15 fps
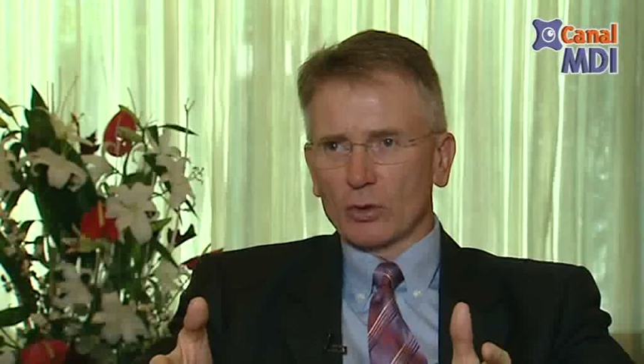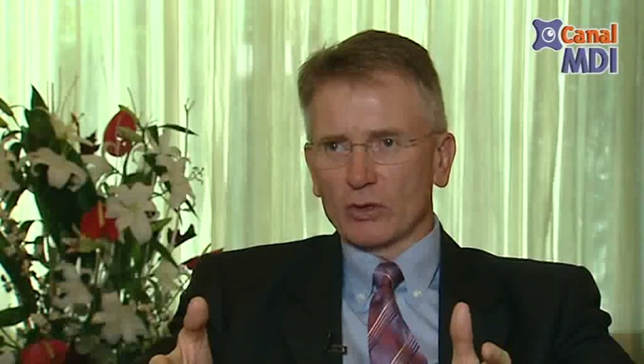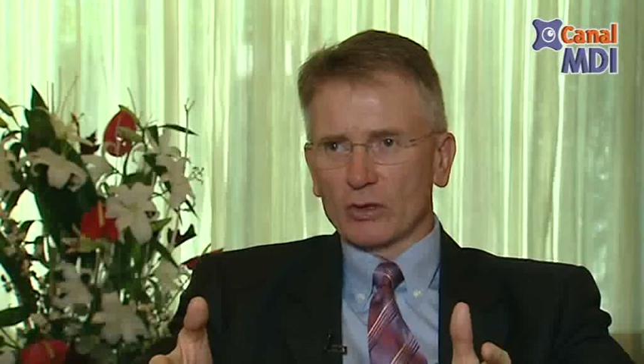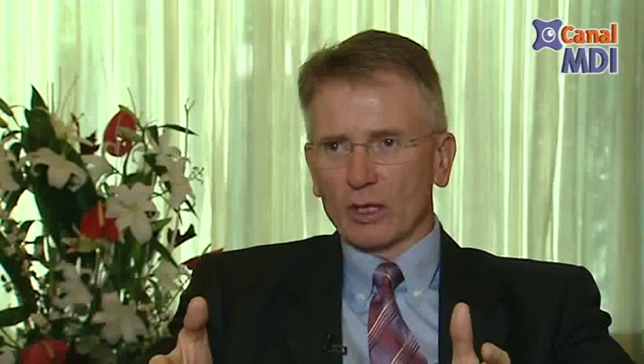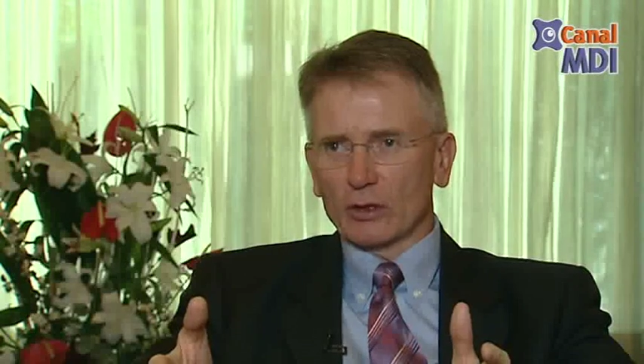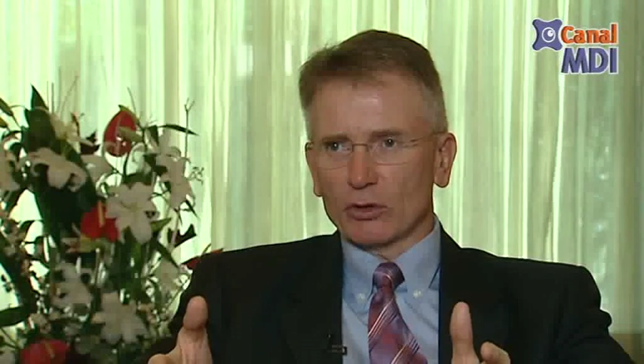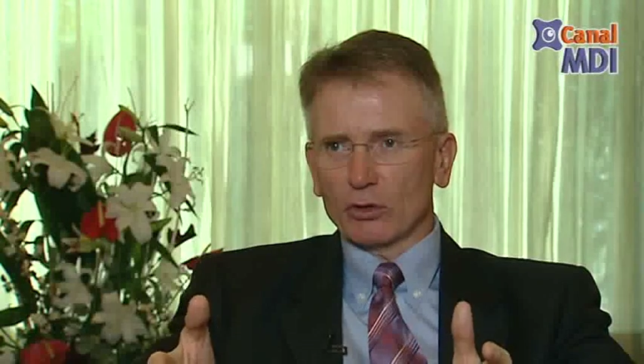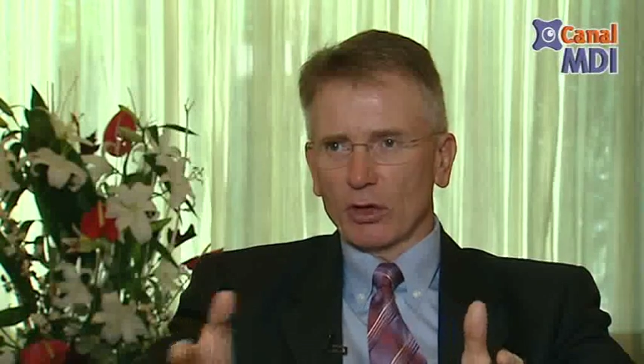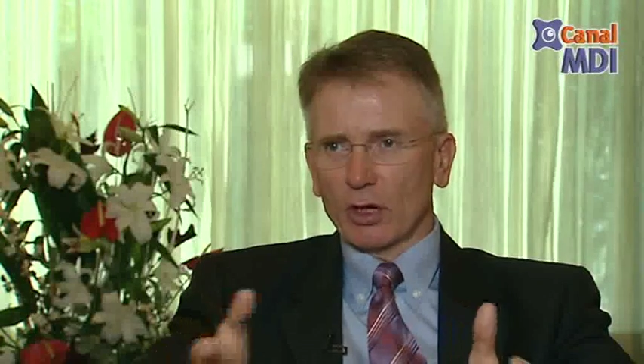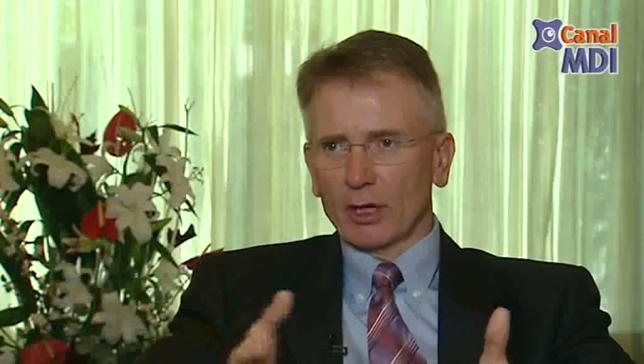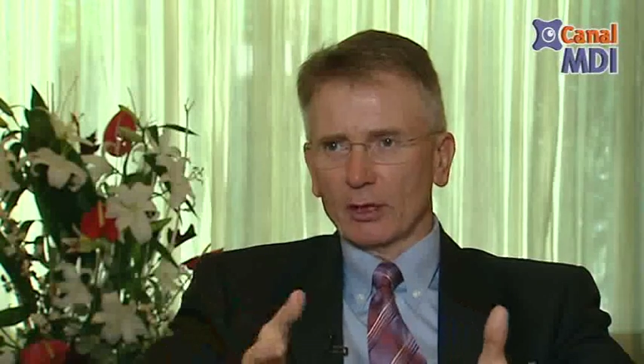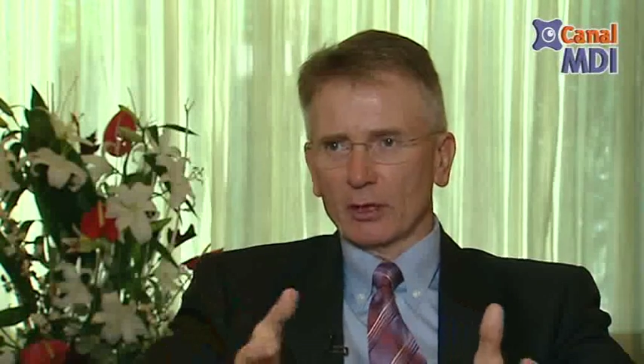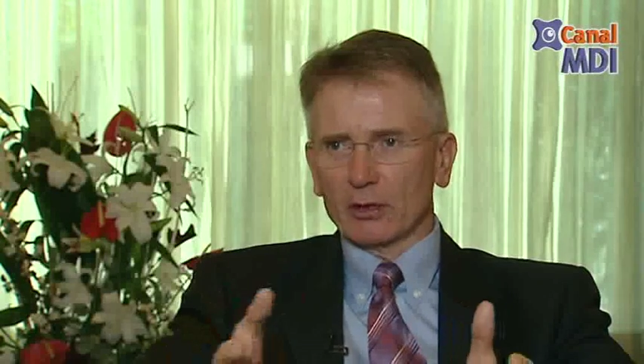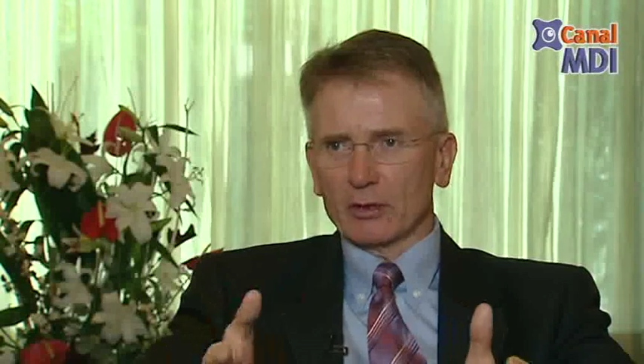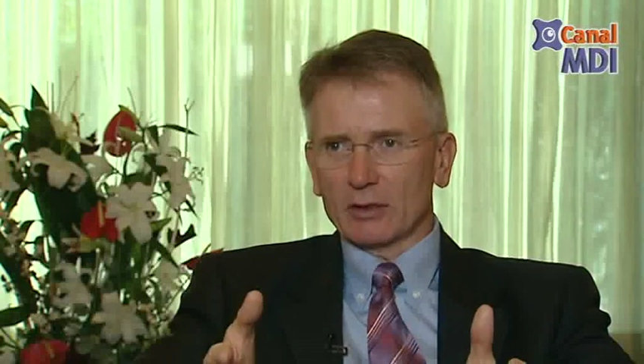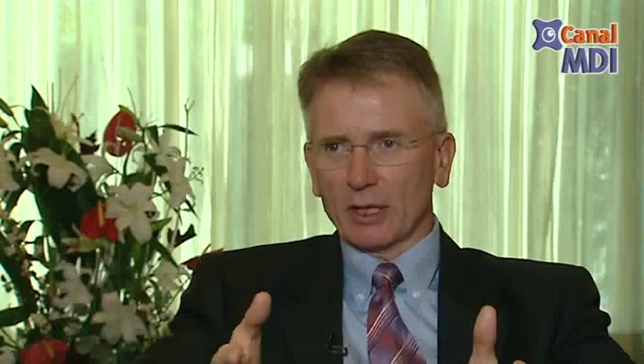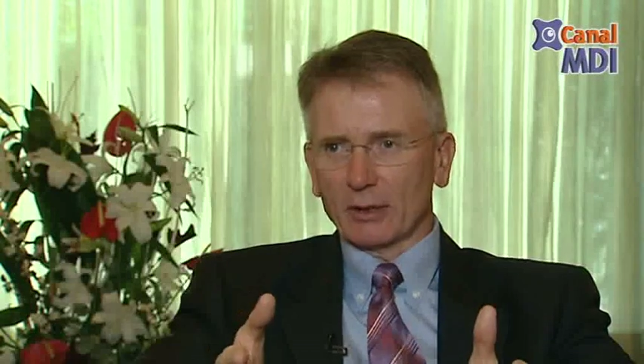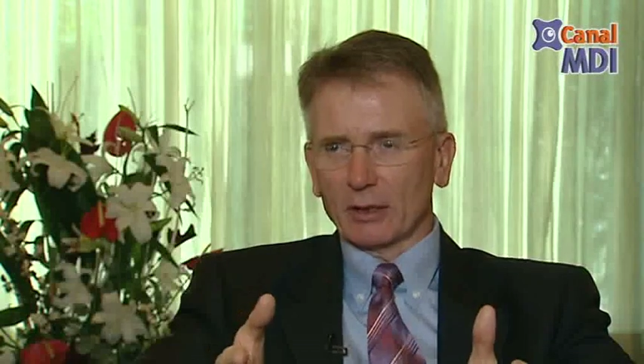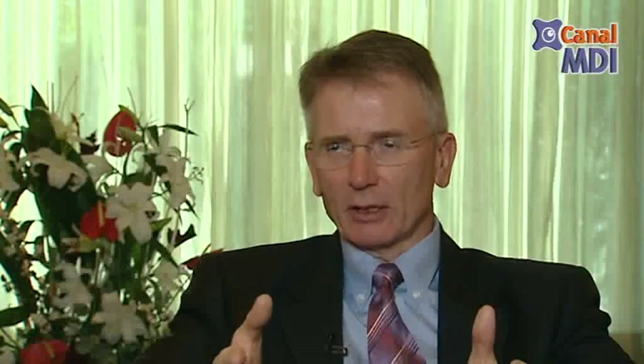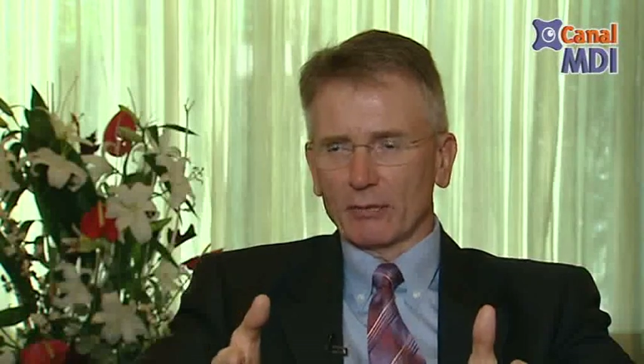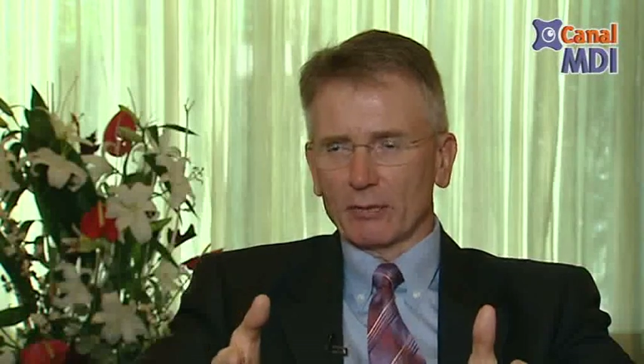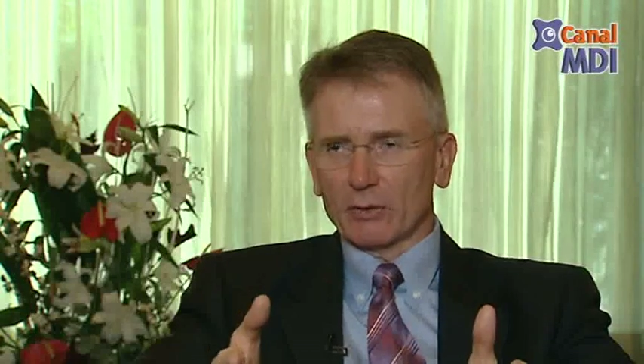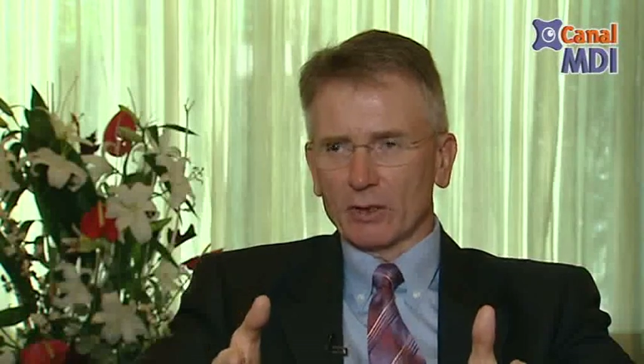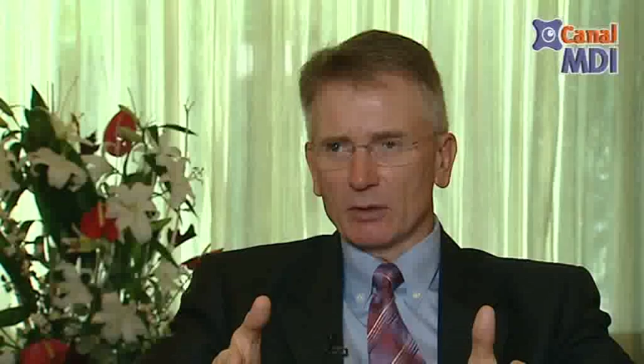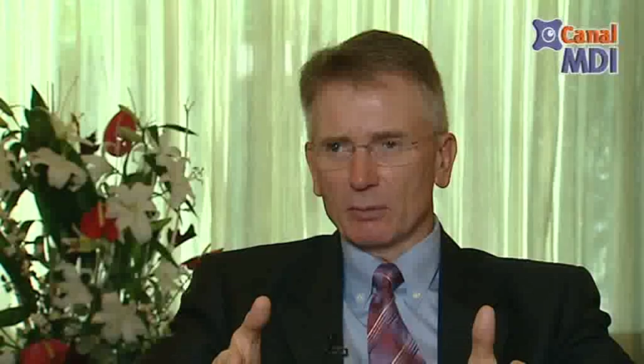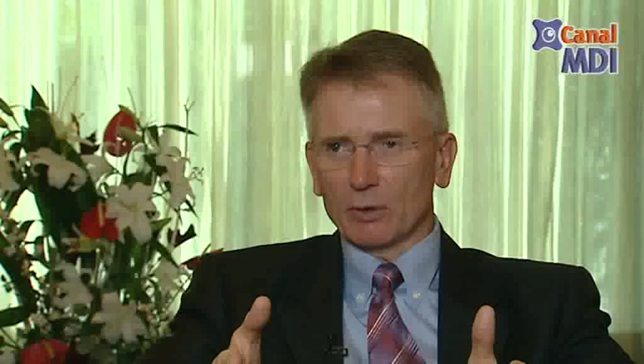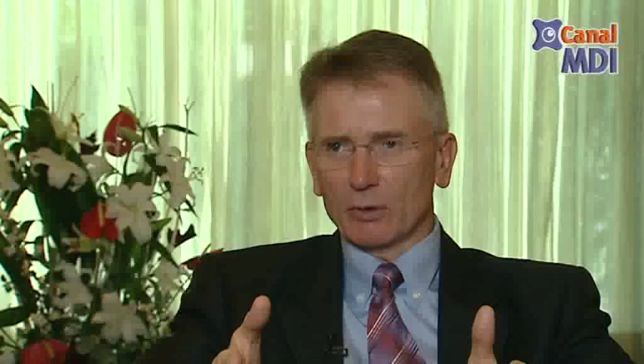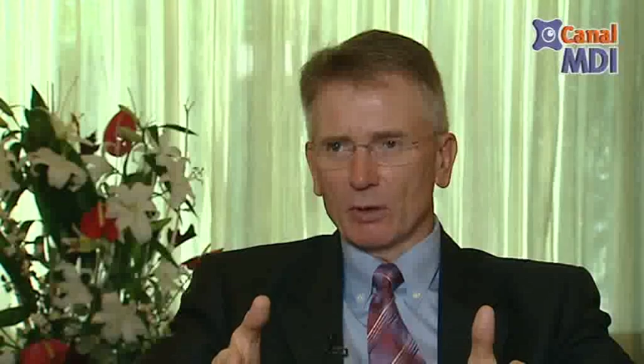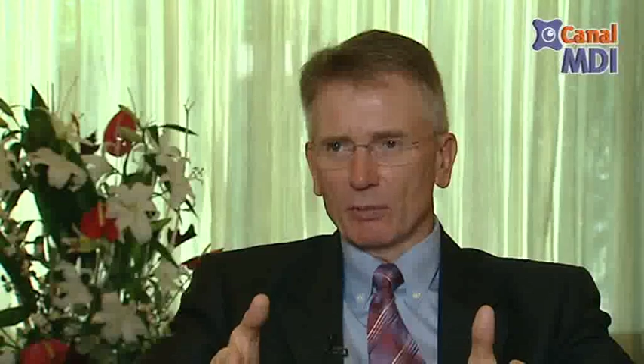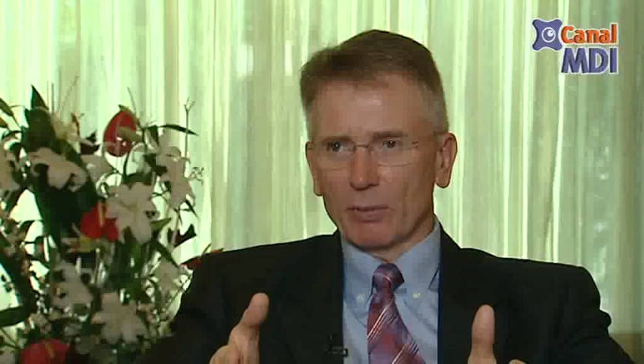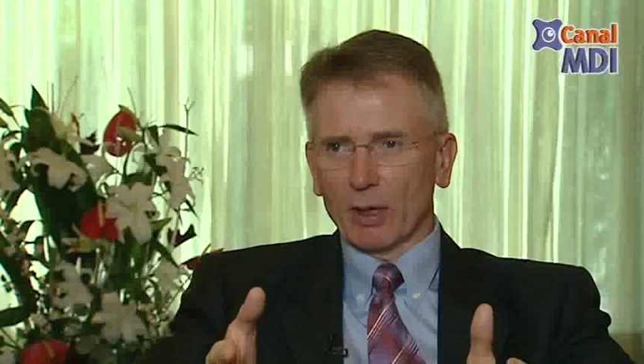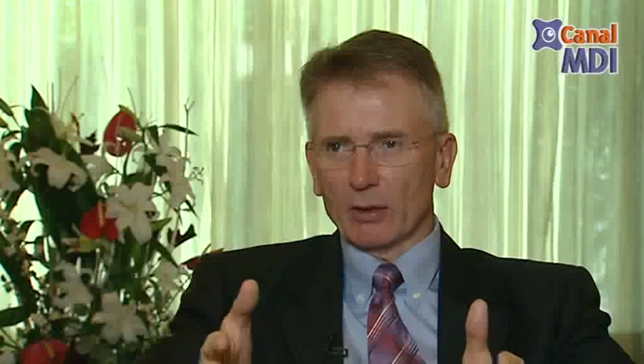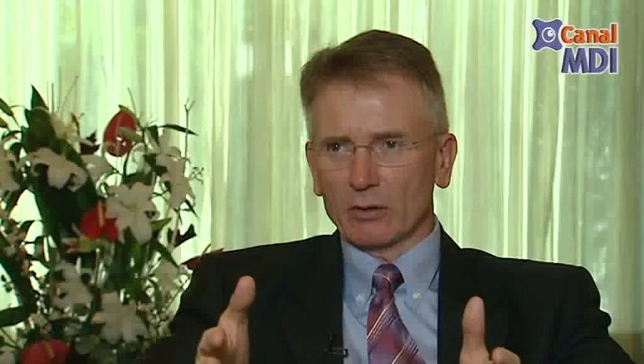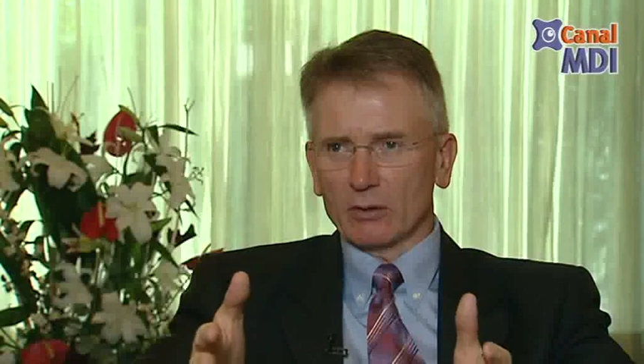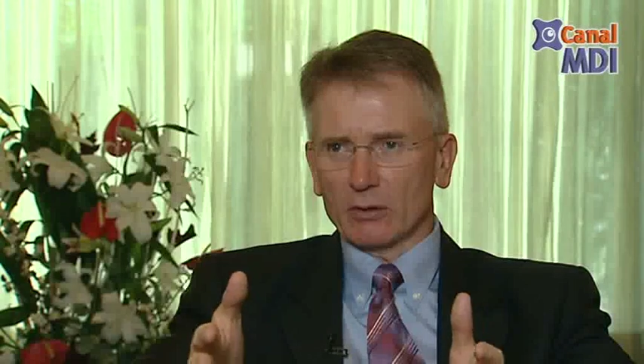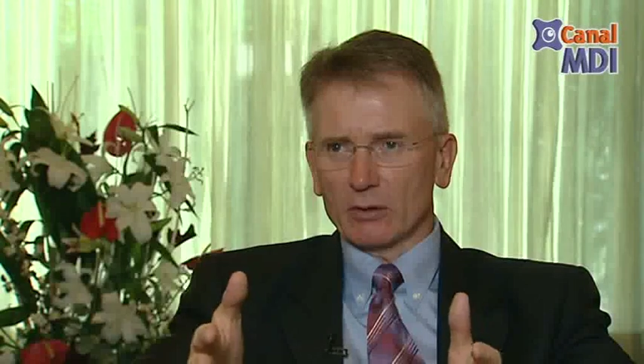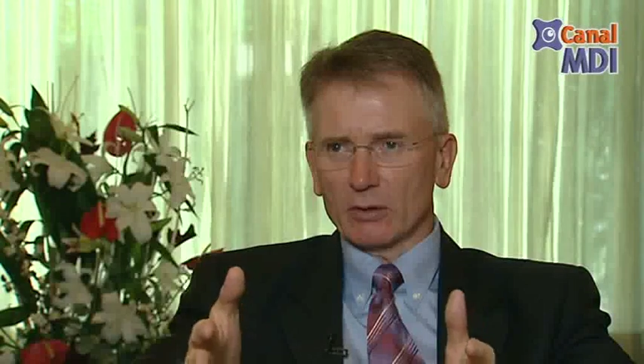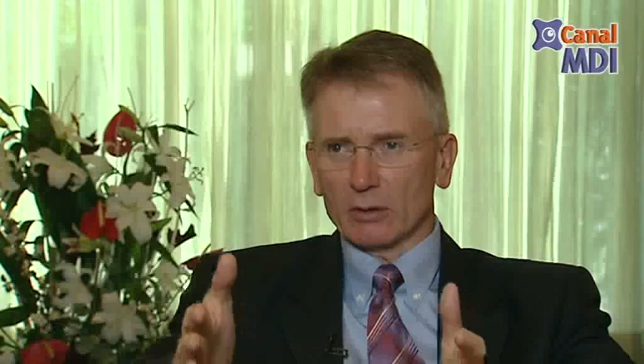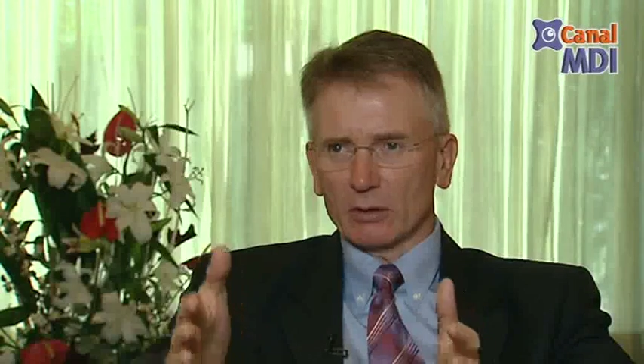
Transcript: is they try and understand the differences between patients,